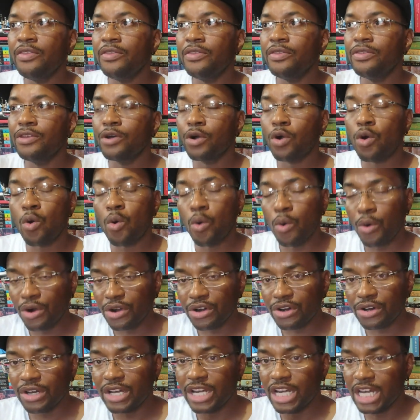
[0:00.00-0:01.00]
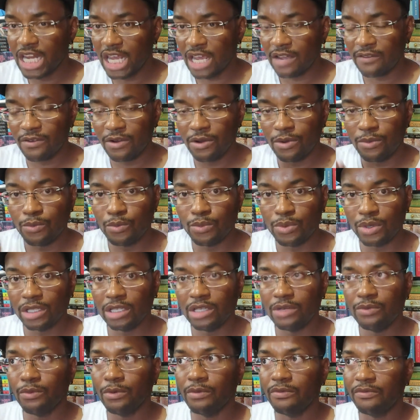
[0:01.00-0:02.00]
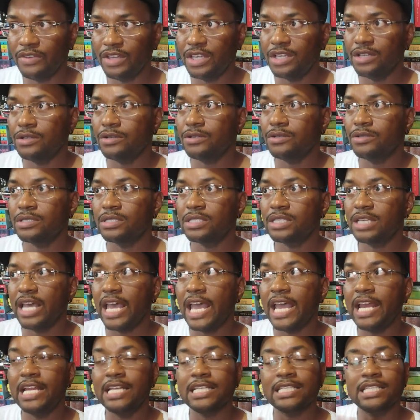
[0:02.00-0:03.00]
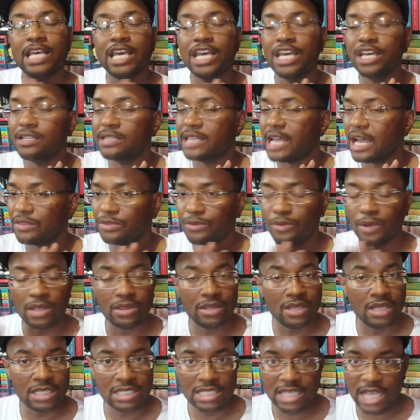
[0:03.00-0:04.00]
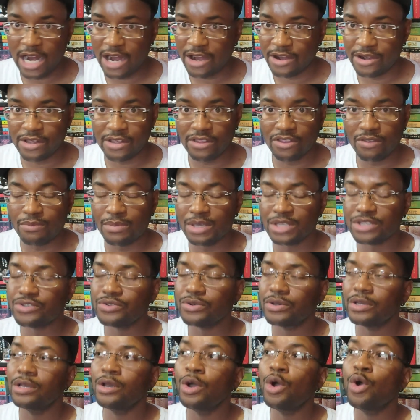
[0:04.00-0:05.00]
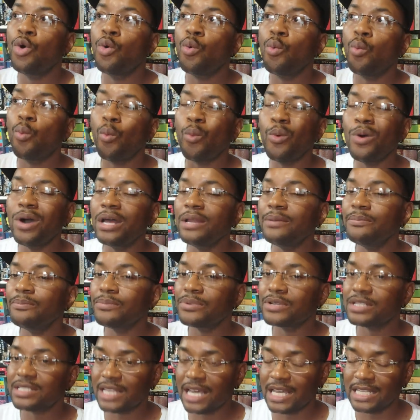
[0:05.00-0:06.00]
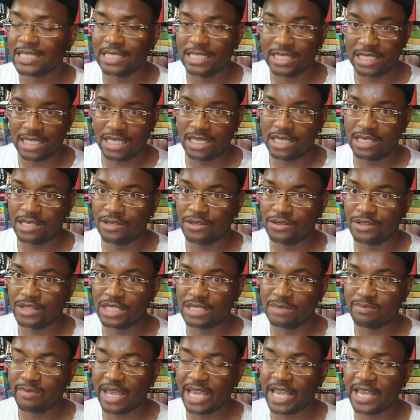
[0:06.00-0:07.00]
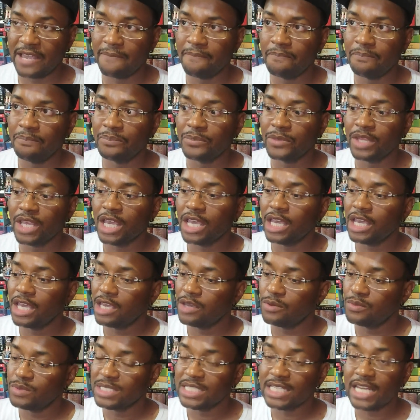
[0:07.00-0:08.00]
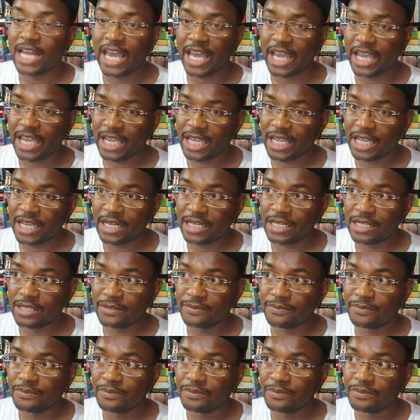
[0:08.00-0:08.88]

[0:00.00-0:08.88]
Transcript: The coroner never really reveals, and it's held out throughout the entirety of the mystery, what precisely did kill this man. He wasn't hanged,